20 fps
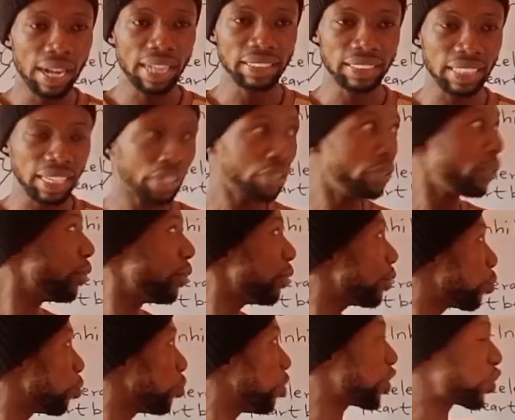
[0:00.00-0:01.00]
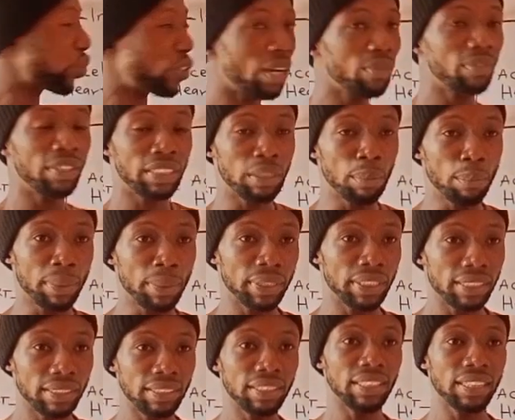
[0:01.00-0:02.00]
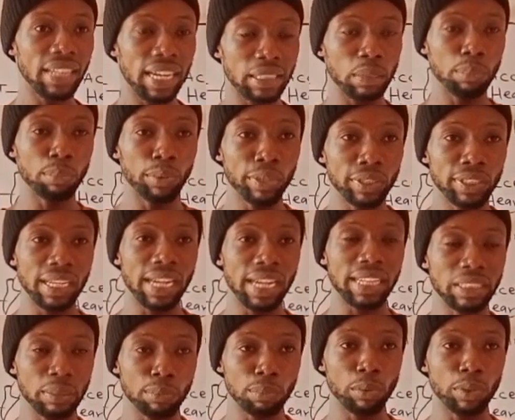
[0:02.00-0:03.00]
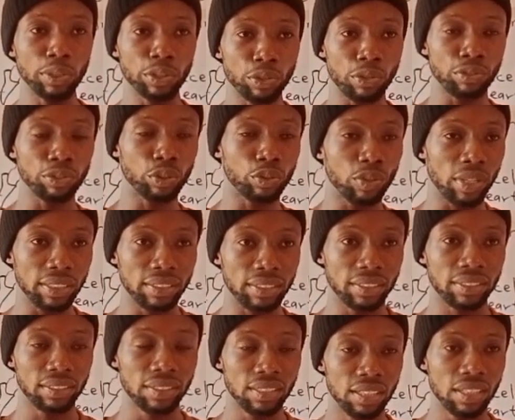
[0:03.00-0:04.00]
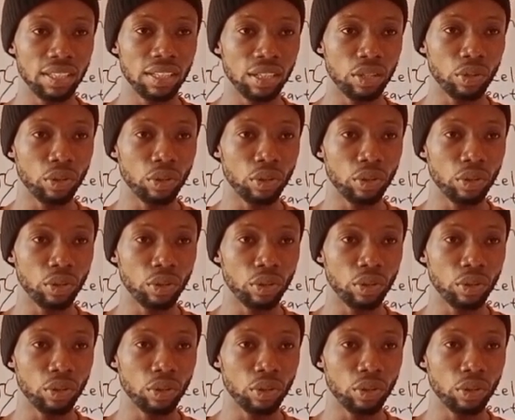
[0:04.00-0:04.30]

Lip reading: as I used to describe the sympathetic at the point of stress,